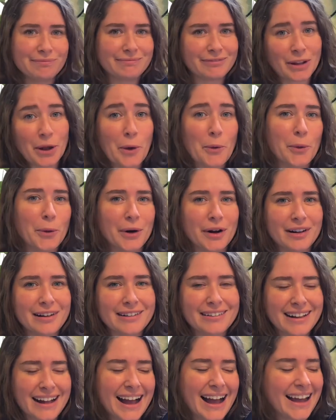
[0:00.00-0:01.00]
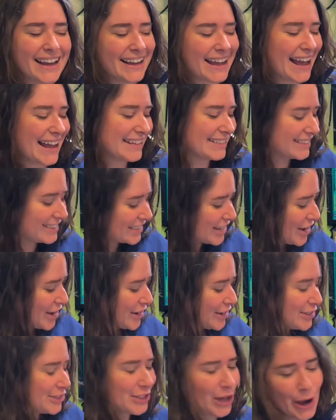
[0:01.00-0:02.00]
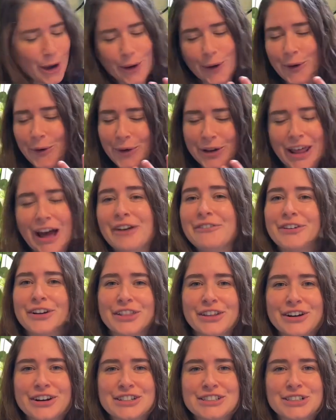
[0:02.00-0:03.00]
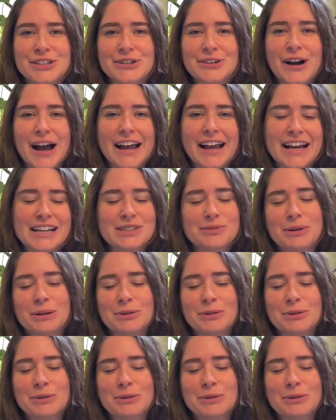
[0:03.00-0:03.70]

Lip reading: cool, I guess. So without further ado, I guess we